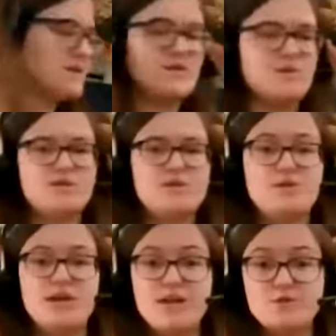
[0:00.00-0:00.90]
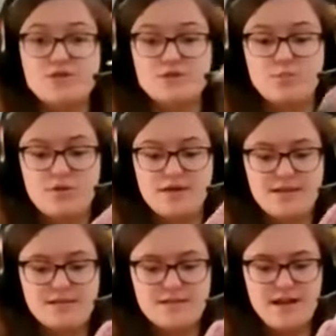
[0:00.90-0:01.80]
can do this. You can either just put it
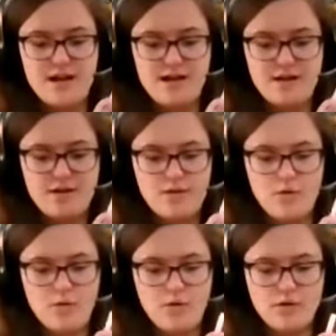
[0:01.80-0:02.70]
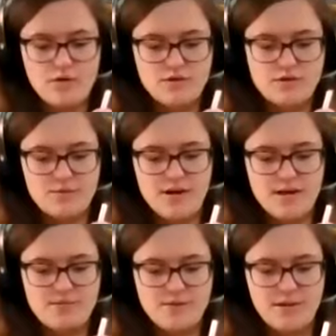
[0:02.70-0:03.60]
inside, or you can do what
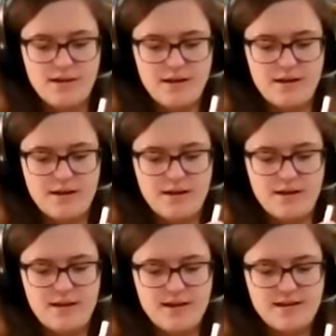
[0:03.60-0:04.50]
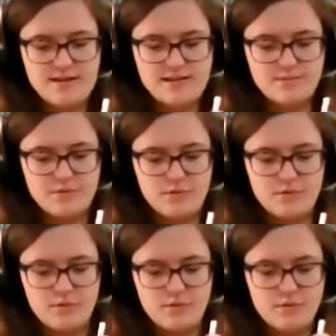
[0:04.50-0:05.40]
I'm doing and add some
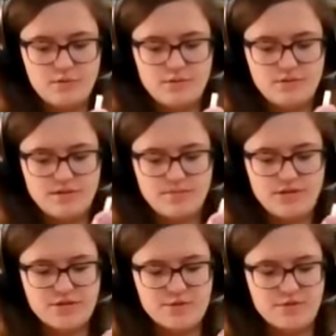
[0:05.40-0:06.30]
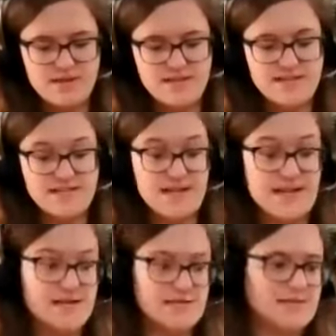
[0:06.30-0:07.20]
glue to make sure that it
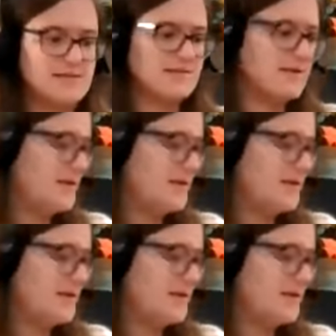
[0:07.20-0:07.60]
stays